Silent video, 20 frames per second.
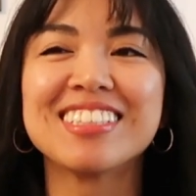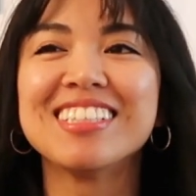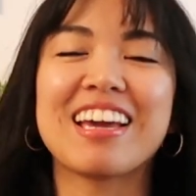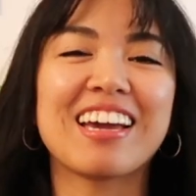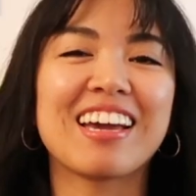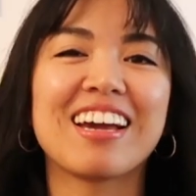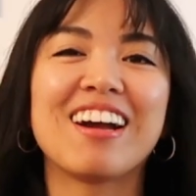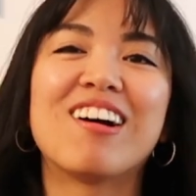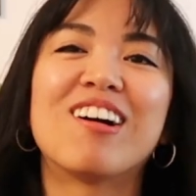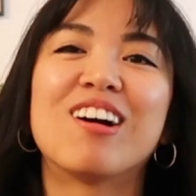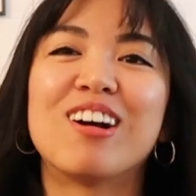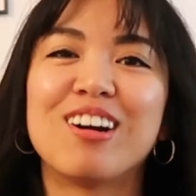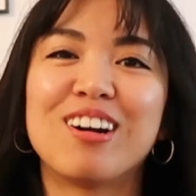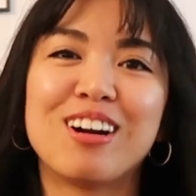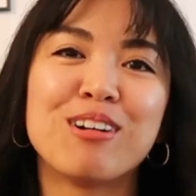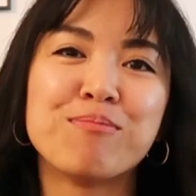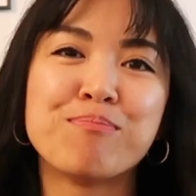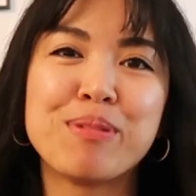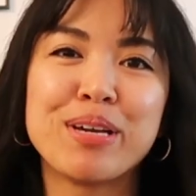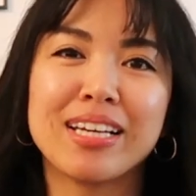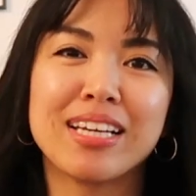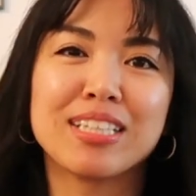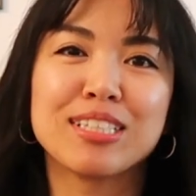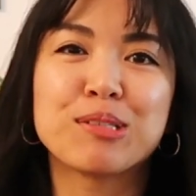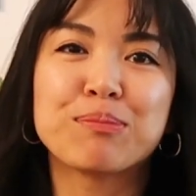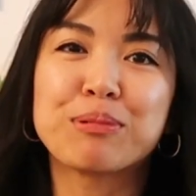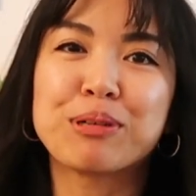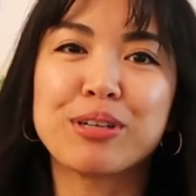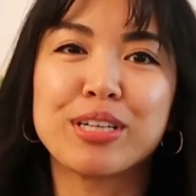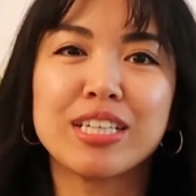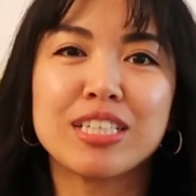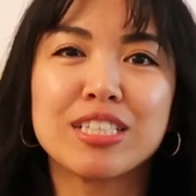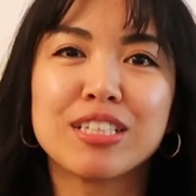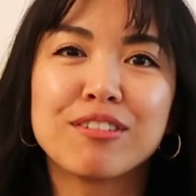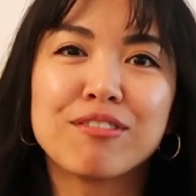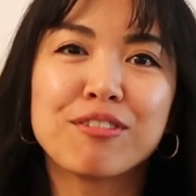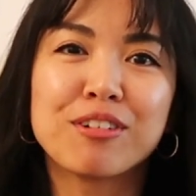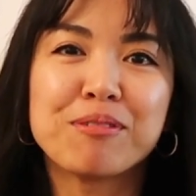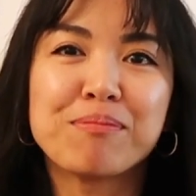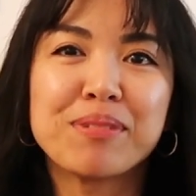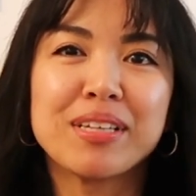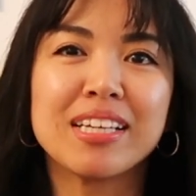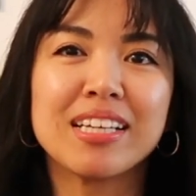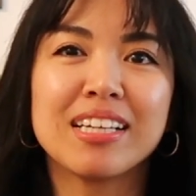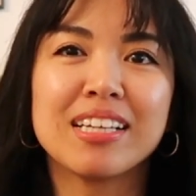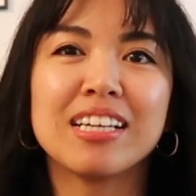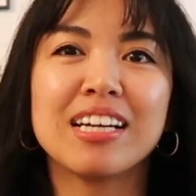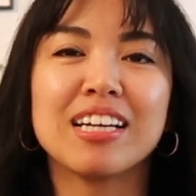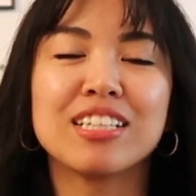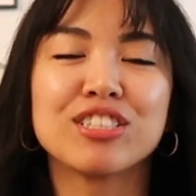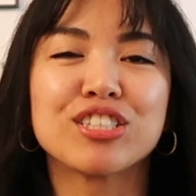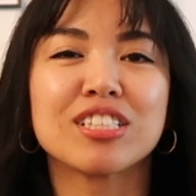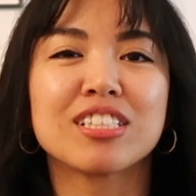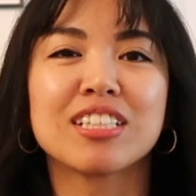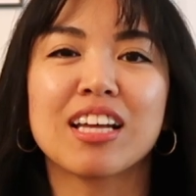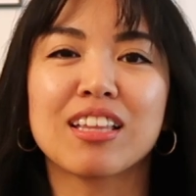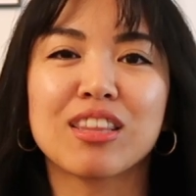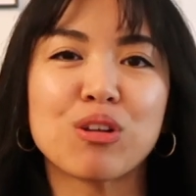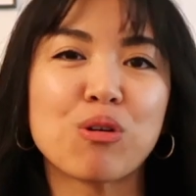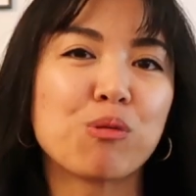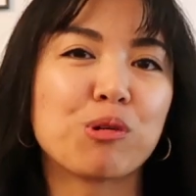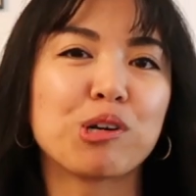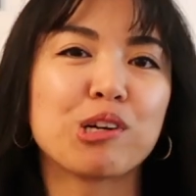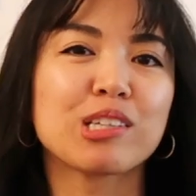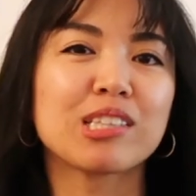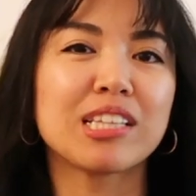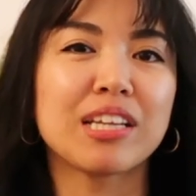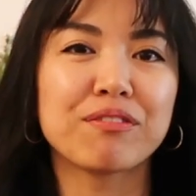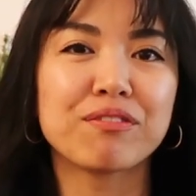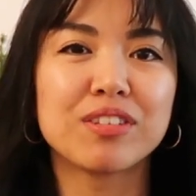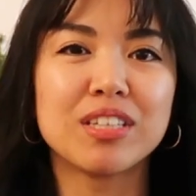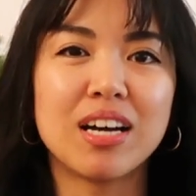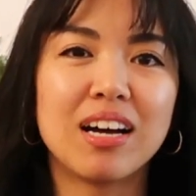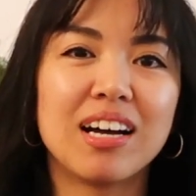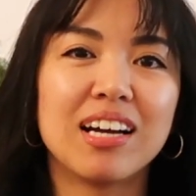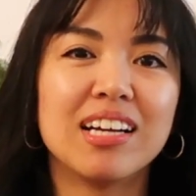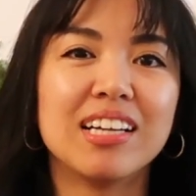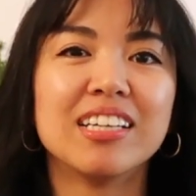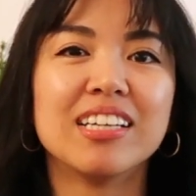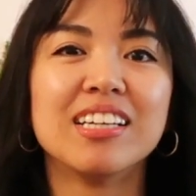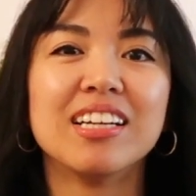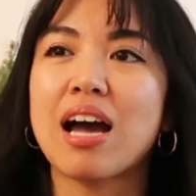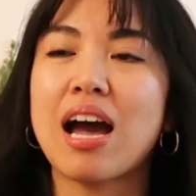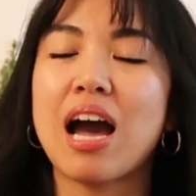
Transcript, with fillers: They are a big inspiration for me, and just like the work they've done,